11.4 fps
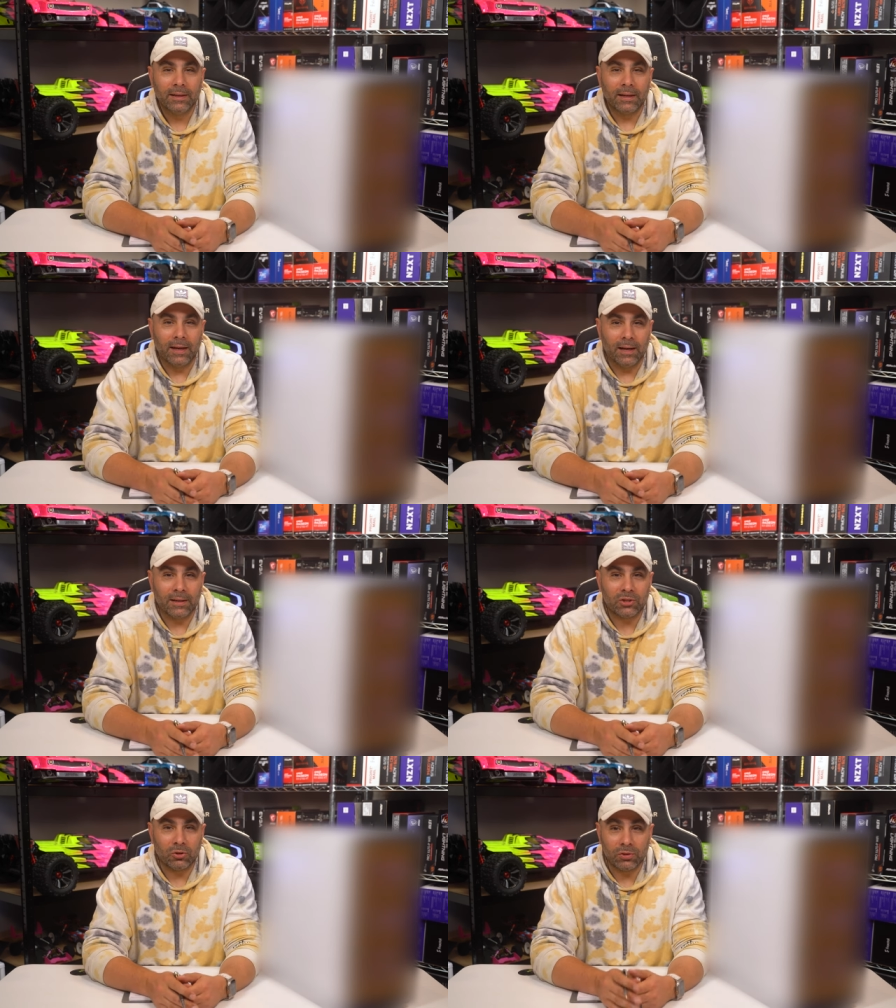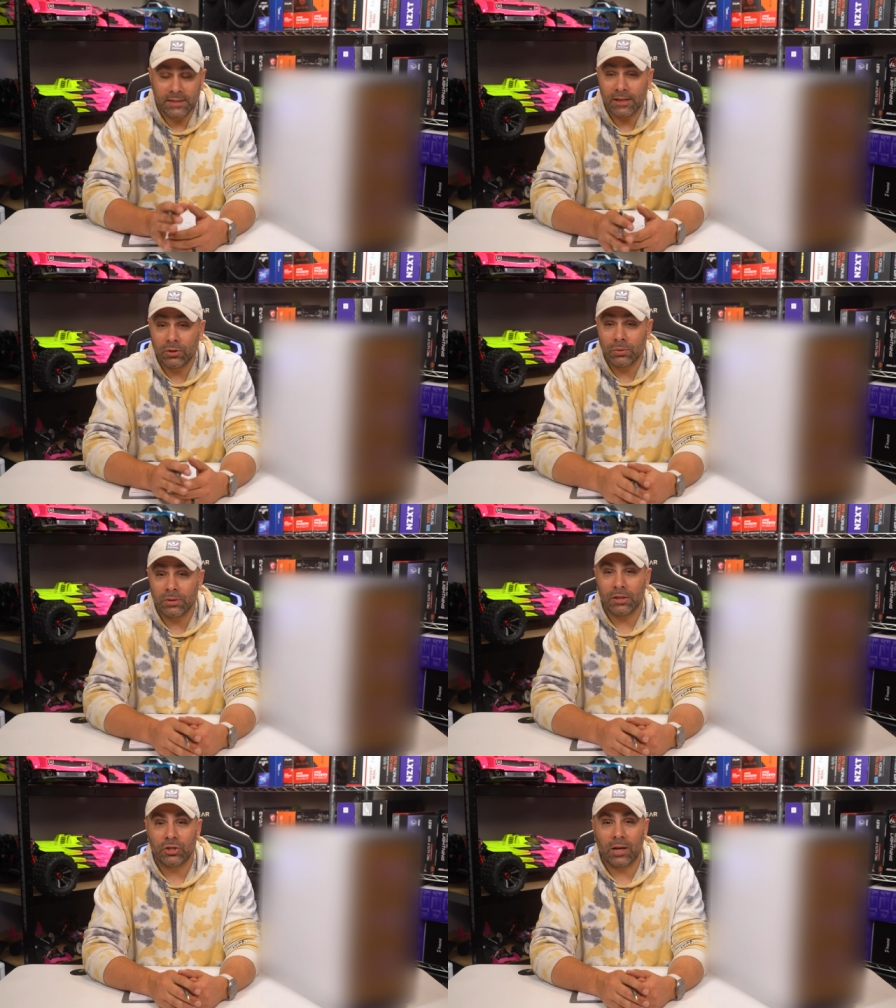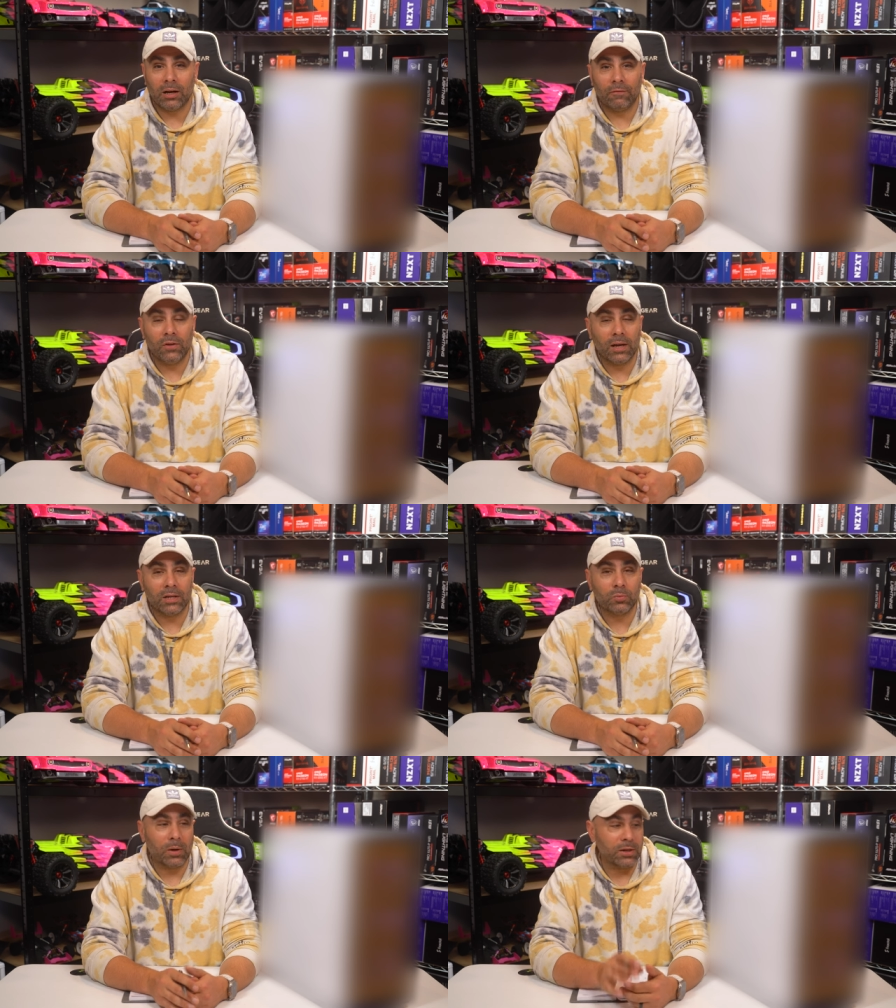Uh, so stay tuned to the channel if you
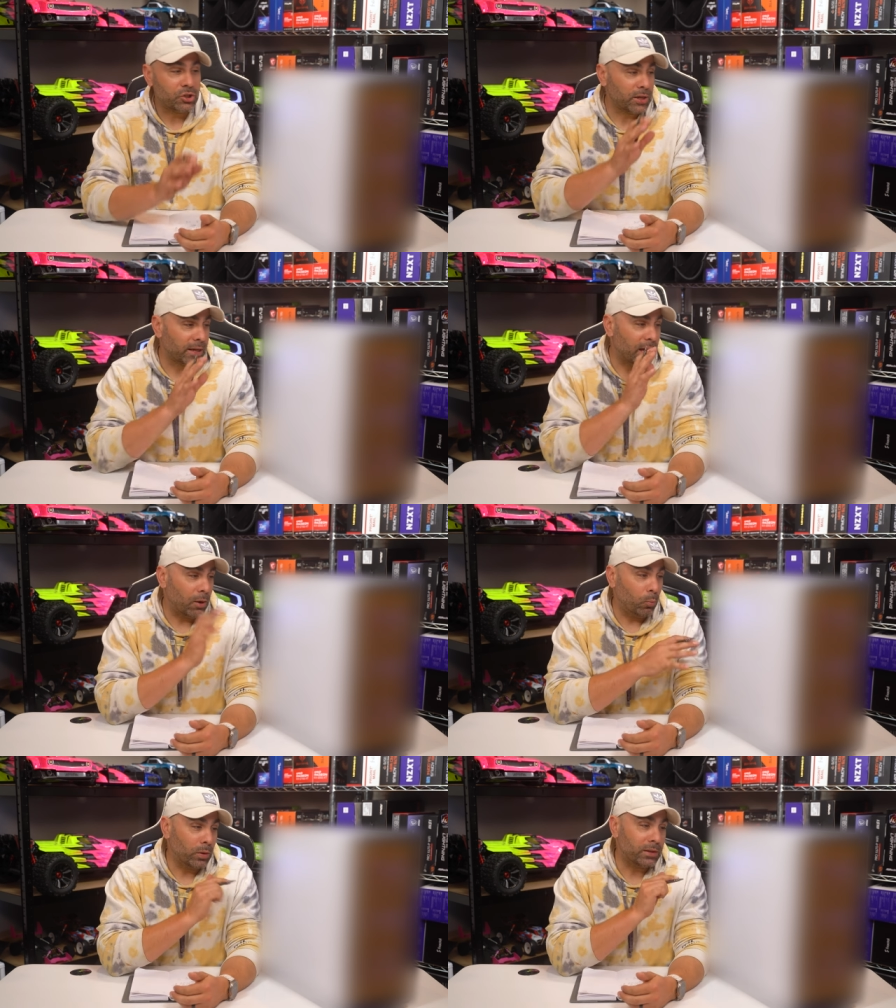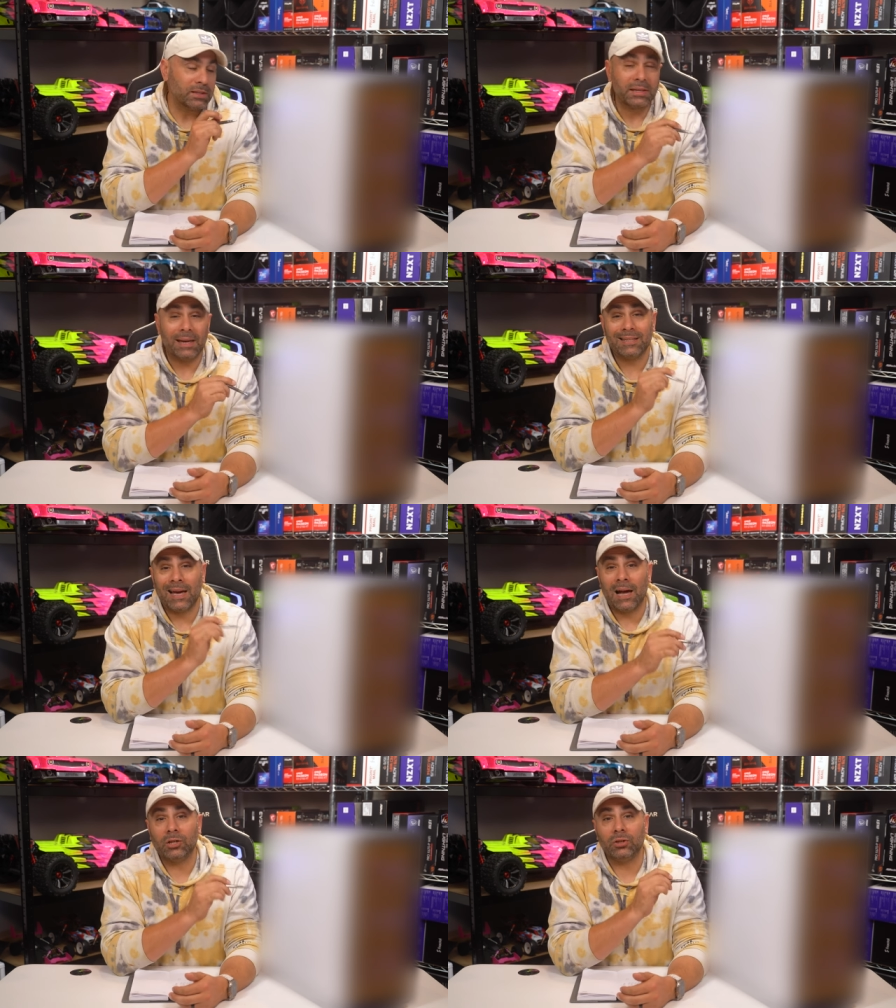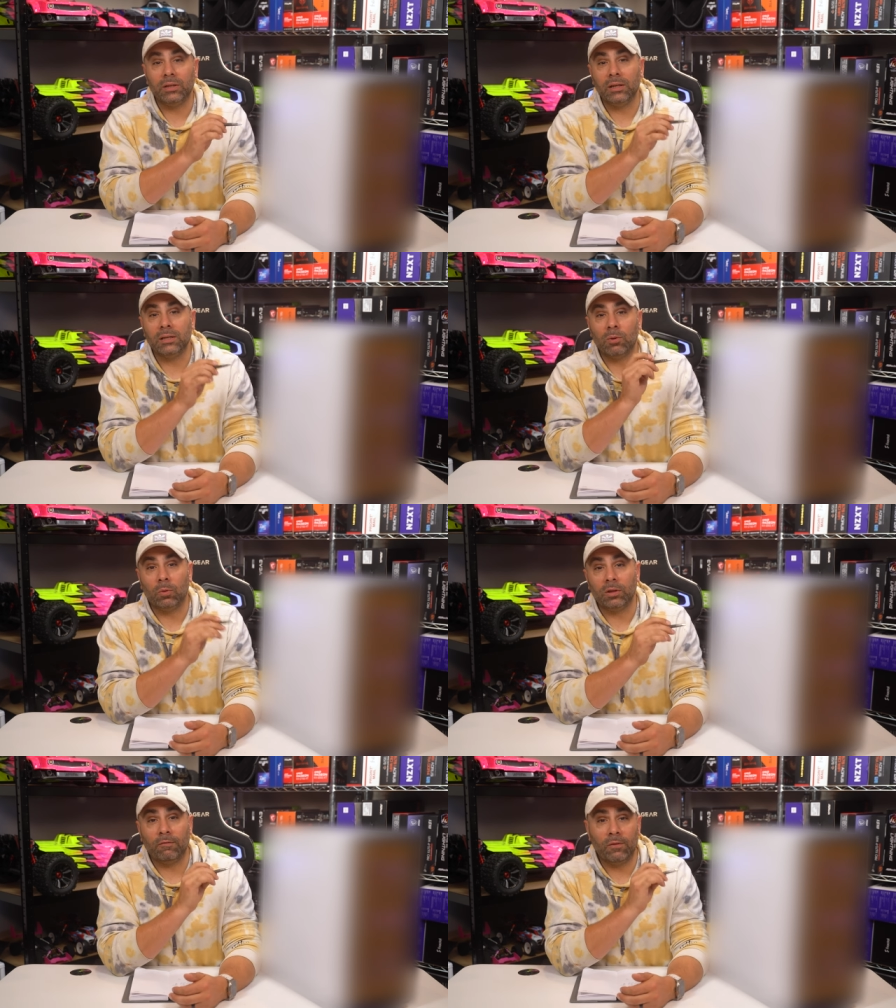guys want to check out what this case actually is and
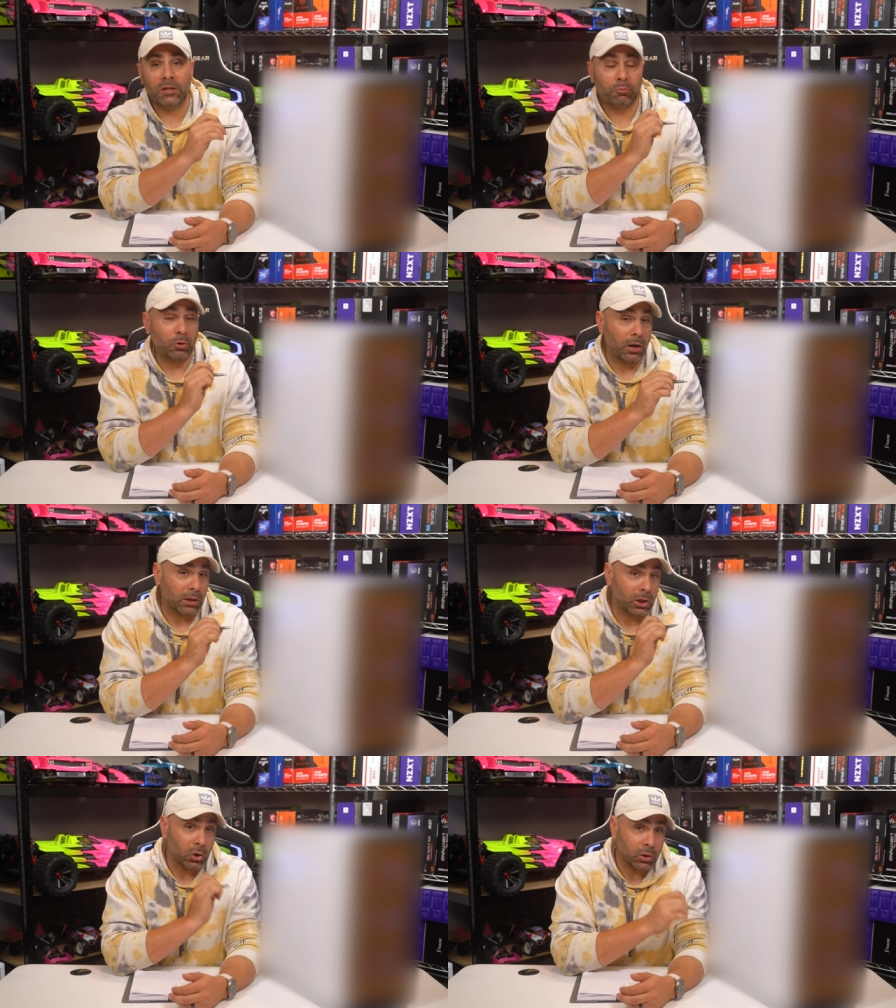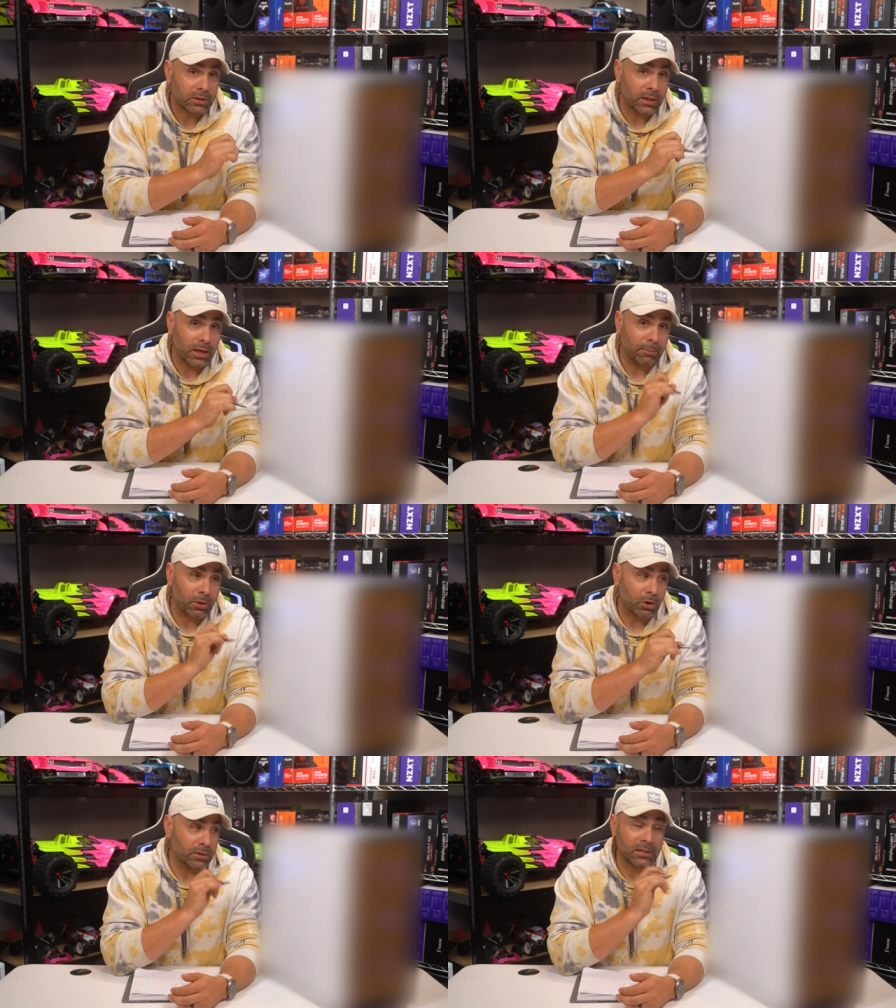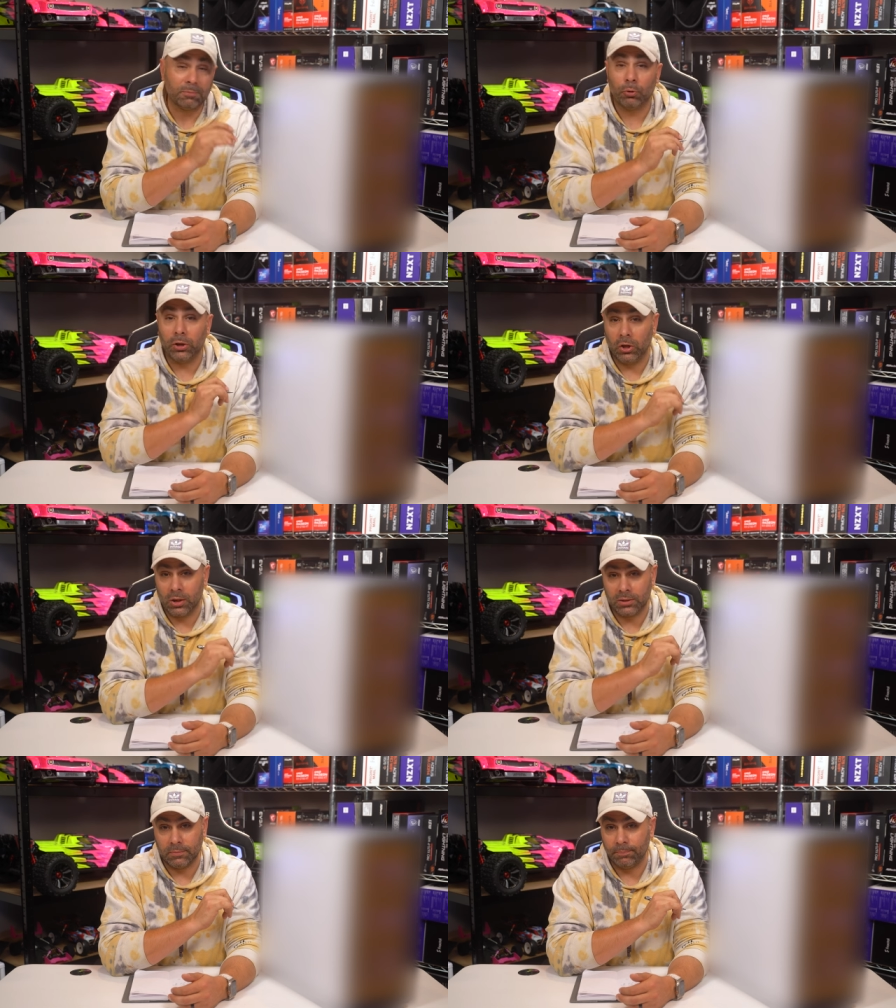what the finished product looks like because it's pretty
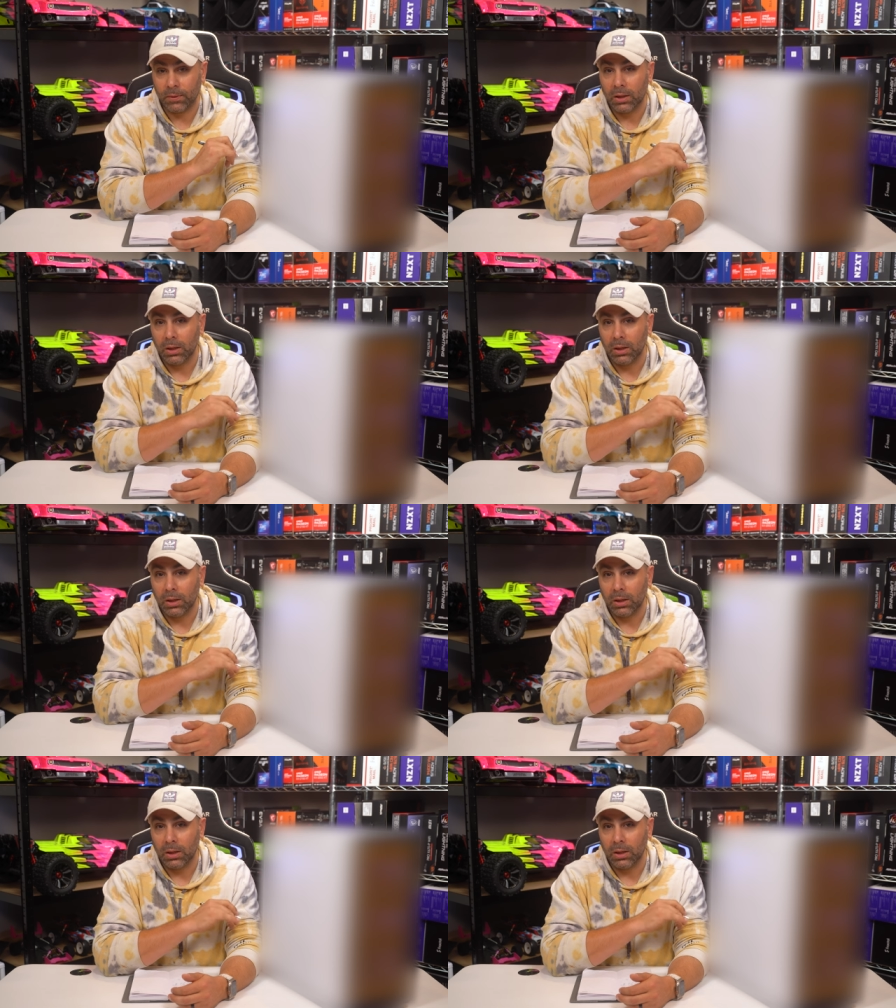awesome.